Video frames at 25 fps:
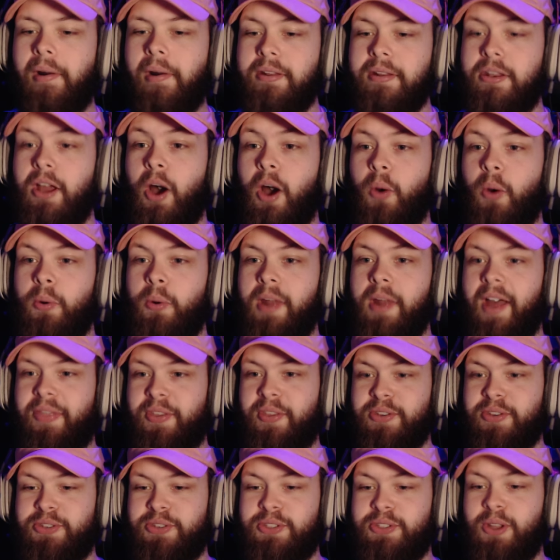No, not
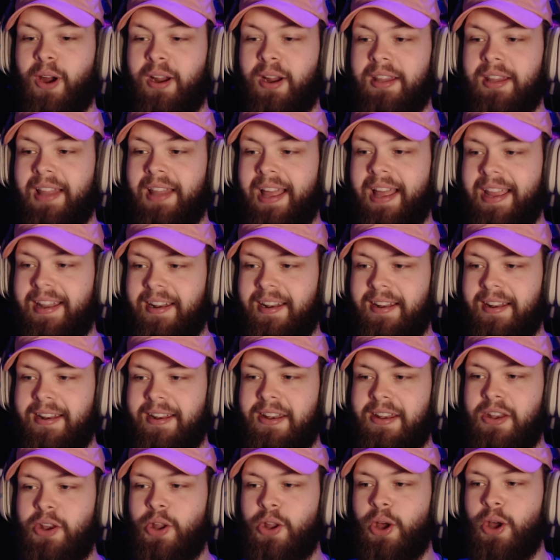the Starlight.
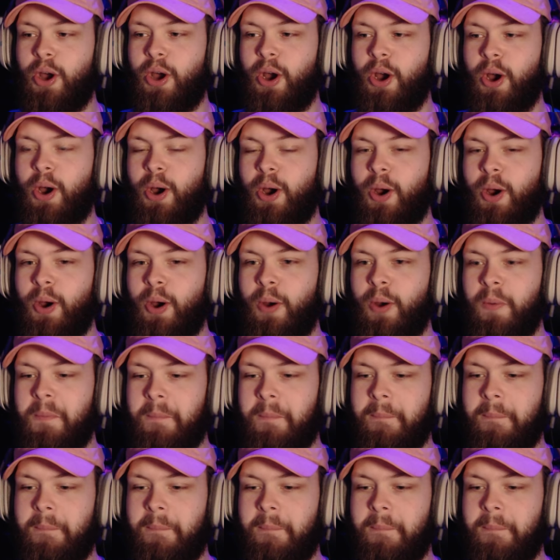No.